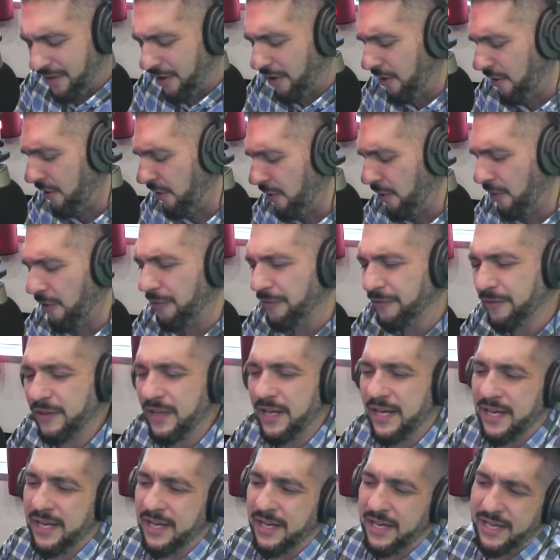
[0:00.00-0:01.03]
whole
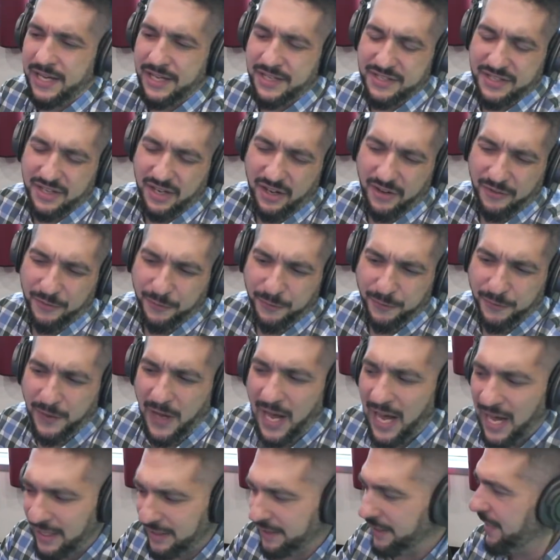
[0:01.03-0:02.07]
thing is a
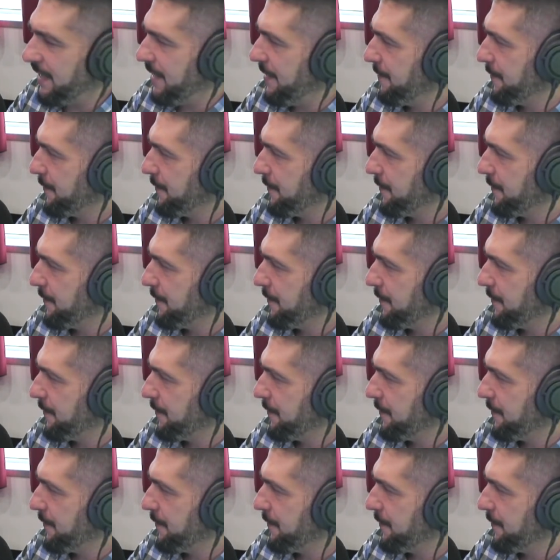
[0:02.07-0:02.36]
folly.